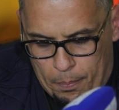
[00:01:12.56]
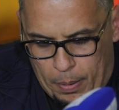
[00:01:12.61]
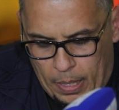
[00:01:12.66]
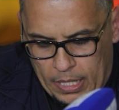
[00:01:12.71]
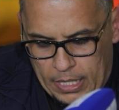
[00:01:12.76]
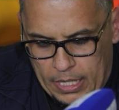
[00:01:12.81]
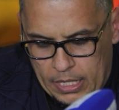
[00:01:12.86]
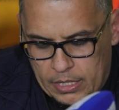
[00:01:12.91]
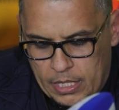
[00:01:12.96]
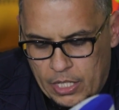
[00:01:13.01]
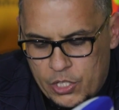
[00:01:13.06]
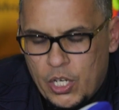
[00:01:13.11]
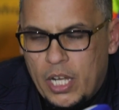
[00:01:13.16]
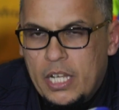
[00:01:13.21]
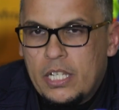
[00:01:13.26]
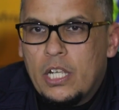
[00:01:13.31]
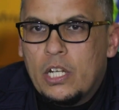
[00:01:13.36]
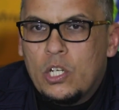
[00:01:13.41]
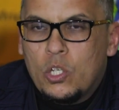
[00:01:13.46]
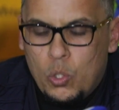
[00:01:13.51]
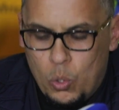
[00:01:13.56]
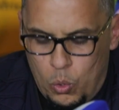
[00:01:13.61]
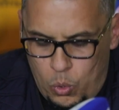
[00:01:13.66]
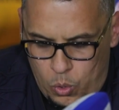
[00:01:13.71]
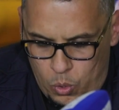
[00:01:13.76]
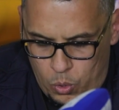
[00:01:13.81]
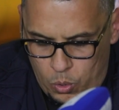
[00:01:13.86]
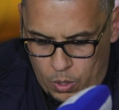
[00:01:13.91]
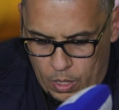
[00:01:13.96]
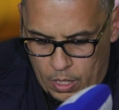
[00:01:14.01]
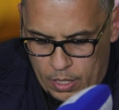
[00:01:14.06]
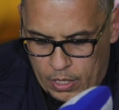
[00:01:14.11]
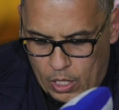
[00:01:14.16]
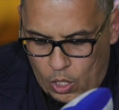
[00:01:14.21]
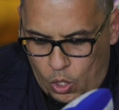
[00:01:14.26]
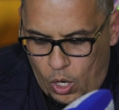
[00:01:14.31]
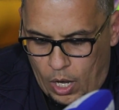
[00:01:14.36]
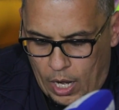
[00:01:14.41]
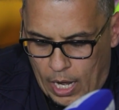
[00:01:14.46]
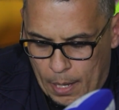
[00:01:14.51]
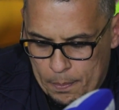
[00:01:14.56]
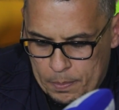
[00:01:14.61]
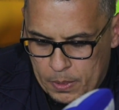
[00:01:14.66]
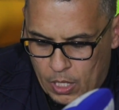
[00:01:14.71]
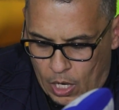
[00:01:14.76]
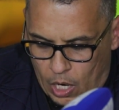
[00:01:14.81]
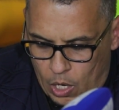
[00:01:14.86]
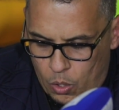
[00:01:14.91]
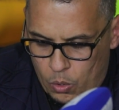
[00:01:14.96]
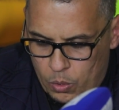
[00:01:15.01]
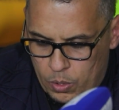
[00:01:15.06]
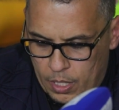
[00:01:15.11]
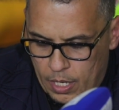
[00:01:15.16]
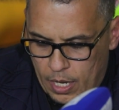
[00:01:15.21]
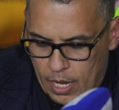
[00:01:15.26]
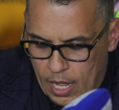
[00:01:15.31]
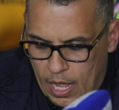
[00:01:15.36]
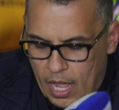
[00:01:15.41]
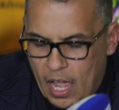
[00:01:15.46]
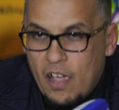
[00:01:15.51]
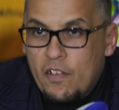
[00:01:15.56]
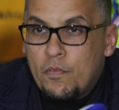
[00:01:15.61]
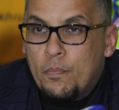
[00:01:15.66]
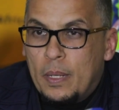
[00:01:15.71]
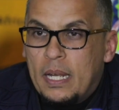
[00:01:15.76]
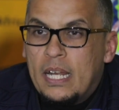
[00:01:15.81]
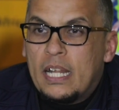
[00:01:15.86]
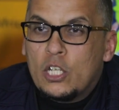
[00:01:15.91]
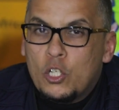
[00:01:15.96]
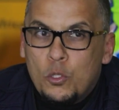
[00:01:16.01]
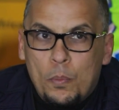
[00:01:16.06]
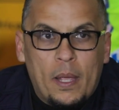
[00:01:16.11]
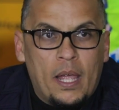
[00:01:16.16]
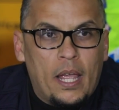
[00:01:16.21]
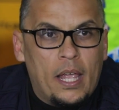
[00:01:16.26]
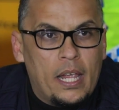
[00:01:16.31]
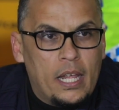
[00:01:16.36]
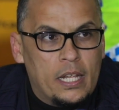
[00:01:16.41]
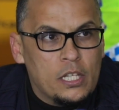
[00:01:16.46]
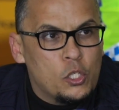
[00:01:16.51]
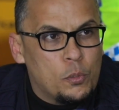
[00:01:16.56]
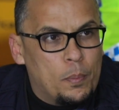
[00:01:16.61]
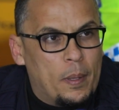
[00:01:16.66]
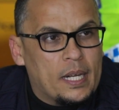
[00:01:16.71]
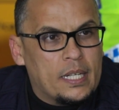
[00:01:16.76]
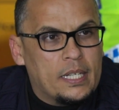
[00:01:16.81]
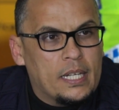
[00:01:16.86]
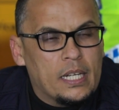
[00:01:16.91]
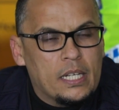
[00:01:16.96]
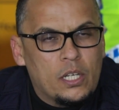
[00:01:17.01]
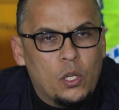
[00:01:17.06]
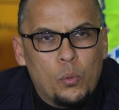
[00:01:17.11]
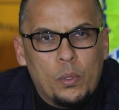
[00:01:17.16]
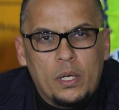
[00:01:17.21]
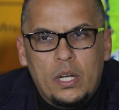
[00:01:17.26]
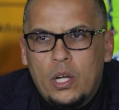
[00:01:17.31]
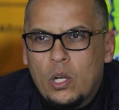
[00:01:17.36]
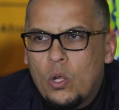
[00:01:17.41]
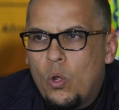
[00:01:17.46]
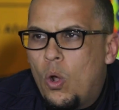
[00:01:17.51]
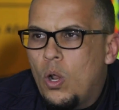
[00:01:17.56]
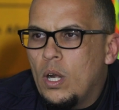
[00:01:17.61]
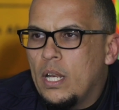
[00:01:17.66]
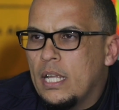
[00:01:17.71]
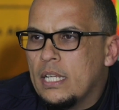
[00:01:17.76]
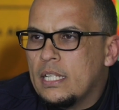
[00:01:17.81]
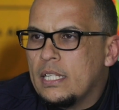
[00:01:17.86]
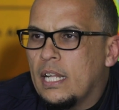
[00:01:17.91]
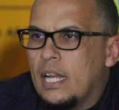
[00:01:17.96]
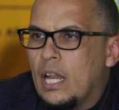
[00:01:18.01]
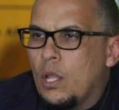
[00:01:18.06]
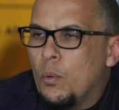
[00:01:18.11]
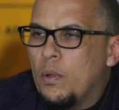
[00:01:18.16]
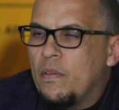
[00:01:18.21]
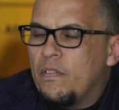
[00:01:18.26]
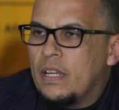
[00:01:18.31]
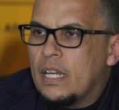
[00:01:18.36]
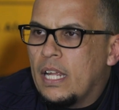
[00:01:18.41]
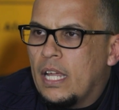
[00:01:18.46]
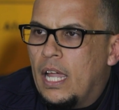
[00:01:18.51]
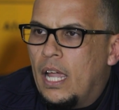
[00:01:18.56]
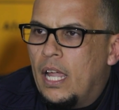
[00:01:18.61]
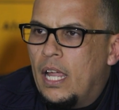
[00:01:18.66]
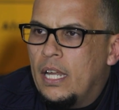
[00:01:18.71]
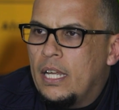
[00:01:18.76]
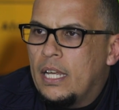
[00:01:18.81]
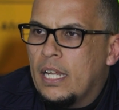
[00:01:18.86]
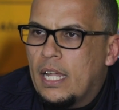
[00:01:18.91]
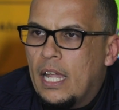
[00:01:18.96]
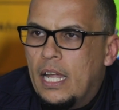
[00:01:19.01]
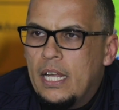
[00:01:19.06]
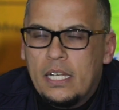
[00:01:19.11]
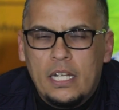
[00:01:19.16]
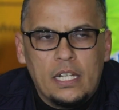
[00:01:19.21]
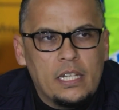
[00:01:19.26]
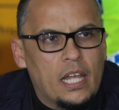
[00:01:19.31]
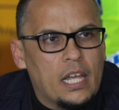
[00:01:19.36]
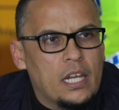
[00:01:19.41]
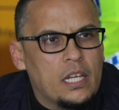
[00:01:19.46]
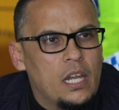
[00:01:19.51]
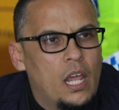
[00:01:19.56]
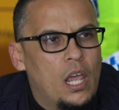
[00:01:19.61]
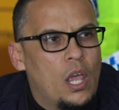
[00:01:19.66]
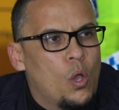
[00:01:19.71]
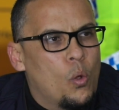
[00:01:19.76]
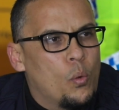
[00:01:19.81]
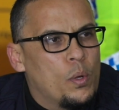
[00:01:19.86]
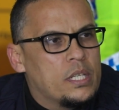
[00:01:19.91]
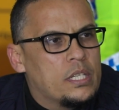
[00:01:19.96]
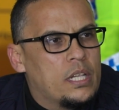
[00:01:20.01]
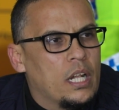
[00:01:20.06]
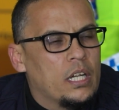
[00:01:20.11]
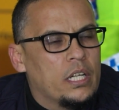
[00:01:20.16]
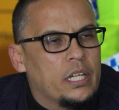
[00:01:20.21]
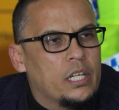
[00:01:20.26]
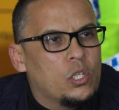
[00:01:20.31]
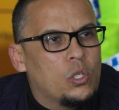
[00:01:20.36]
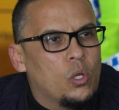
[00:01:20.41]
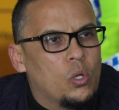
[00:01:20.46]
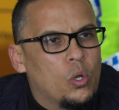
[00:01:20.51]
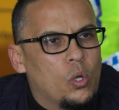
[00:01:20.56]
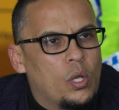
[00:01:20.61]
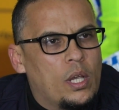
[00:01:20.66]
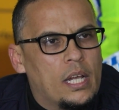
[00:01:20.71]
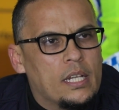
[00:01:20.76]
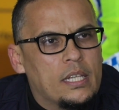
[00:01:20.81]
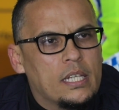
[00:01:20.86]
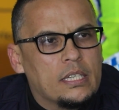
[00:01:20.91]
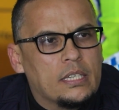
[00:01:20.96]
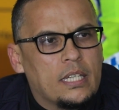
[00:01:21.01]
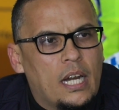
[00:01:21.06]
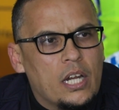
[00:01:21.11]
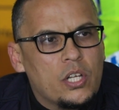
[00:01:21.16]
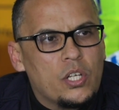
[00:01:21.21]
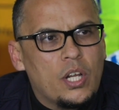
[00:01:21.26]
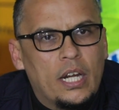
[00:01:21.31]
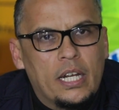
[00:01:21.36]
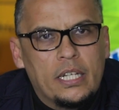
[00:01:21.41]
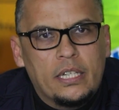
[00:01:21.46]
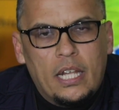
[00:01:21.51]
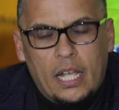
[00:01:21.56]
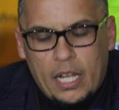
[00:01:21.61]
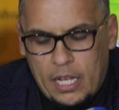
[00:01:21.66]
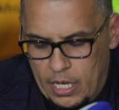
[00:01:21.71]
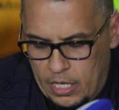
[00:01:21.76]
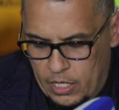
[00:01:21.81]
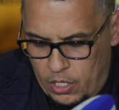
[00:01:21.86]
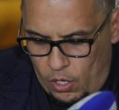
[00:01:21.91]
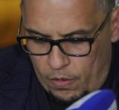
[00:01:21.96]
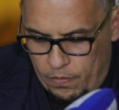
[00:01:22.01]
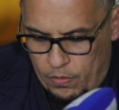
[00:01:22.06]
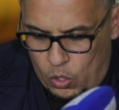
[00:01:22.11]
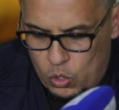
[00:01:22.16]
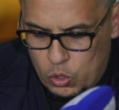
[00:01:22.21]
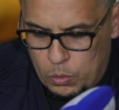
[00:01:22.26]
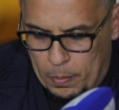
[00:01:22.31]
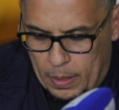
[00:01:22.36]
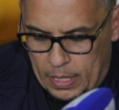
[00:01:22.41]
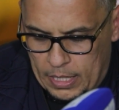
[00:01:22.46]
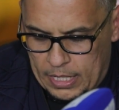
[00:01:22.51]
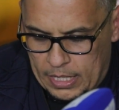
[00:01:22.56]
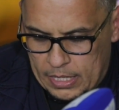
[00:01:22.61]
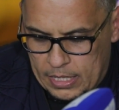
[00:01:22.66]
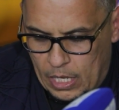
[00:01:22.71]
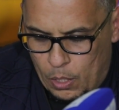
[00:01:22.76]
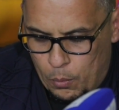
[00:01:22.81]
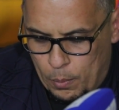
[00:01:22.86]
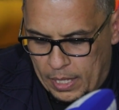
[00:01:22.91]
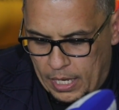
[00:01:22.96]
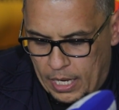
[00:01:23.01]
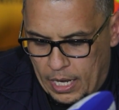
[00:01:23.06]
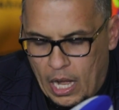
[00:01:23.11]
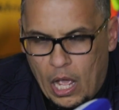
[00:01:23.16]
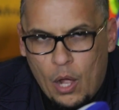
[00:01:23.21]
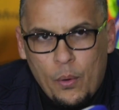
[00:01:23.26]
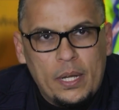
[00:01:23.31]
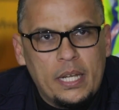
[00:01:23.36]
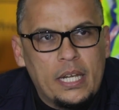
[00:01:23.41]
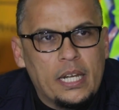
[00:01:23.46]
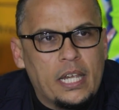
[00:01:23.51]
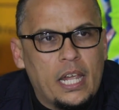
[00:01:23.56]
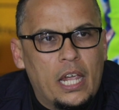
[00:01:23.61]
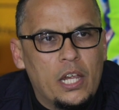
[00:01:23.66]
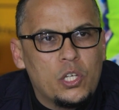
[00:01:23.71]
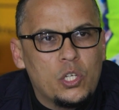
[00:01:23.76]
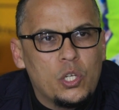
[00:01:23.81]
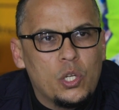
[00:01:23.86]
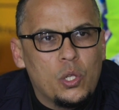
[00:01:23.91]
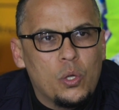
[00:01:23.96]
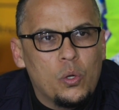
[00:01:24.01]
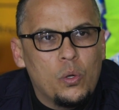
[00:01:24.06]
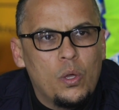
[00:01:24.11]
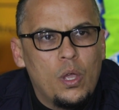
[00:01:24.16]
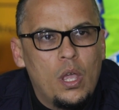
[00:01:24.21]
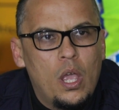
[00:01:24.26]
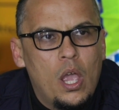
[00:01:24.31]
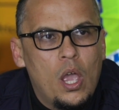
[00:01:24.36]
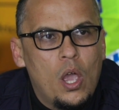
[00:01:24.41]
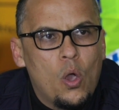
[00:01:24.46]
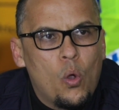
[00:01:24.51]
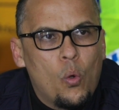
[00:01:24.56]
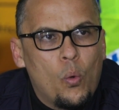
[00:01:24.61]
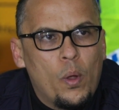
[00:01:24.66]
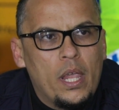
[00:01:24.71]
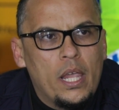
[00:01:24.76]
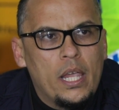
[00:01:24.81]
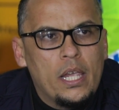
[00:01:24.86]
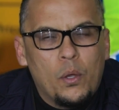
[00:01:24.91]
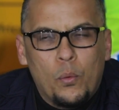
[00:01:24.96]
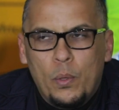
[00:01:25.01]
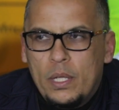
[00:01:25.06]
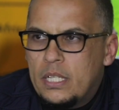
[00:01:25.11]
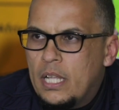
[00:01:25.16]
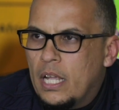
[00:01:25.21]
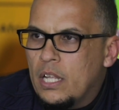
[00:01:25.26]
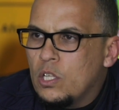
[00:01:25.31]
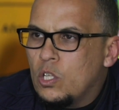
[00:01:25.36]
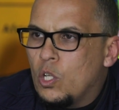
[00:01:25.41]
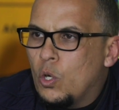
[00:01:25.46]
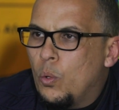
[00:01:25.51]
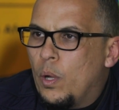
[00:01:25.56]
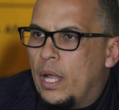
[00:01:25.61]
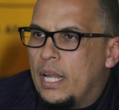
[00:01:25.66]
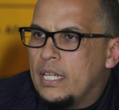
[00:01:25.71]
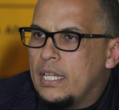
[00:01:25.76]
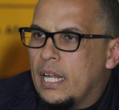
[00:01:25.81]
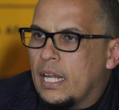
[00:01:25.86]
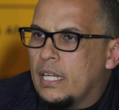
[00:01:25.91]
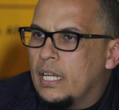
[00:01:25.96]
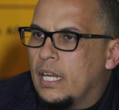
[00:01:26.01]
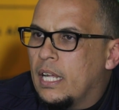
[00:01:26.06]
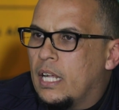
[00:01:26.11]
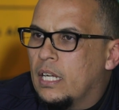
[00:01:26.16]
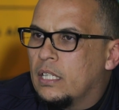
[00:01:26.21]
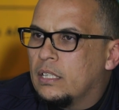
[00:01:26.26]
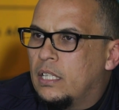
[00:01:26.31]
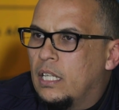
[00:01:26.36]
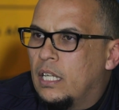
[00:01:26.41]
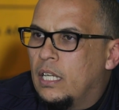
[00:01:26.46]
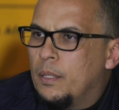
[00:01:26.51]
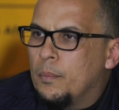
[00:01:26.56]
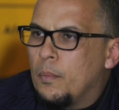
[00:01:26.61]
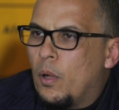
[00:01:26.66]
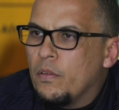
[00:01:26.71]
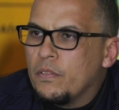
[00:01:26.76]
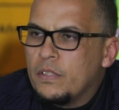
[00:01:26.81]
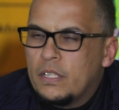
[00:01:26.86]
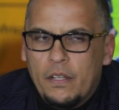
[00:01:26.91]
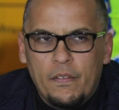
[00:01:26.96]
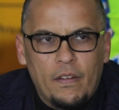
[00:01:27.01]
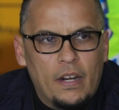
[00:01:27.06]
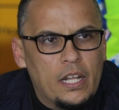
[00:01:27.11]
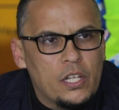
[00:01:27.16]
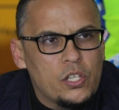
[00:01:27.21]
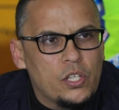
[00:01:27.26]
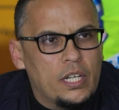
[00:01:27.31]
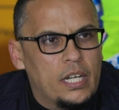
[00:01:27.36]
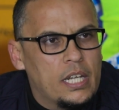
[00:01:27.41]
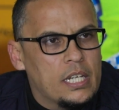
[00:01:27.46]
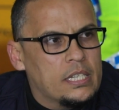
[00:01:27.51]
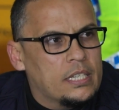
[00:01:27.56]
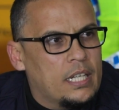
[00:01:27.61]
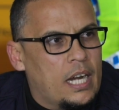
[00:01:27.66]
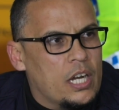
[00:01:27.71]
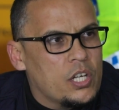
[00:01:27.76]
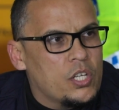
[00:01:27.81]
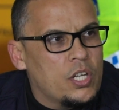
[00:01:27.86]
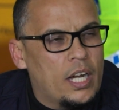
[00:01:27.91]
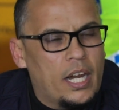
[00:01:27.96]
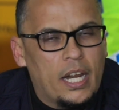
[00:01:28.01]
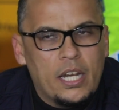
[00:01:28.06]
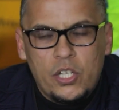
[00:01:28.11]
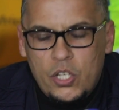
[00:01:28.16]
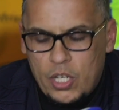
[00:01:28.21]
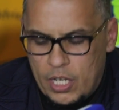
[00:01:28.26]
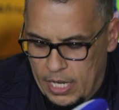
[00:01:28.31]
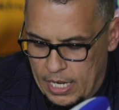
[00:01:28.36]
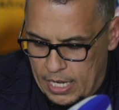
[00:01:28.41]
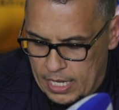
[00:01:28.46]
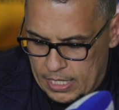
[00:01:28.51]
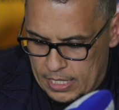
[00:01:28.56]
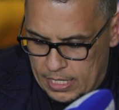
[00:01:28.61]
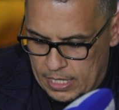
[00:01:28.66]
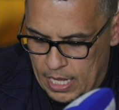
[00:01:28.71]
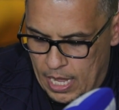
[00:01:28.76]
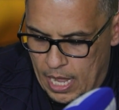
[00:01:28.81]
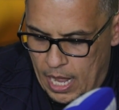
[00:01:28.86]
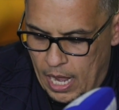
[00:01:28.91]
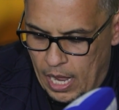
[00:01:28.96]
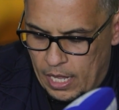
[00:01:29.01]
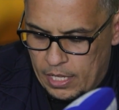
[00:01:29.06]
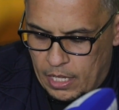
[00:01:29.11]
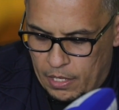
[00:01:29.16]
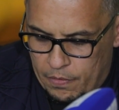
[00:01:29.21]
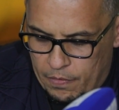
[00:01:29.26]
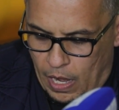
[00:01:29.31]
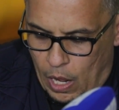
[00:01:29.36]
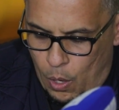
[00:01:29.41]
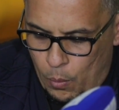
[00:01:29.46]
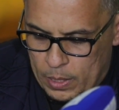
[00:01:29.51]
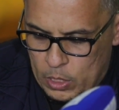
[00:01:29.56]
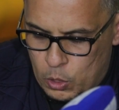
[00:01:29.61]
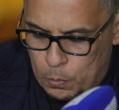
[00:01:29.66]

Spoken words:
Buildings adjacent to the collapsed road have been inspected. You would recall yesterday we've indicated that we still need to look at the structural integrity of those buildings, and we can now indicate to you we sent through a technical team of civil engineers, structural engineers, and they've now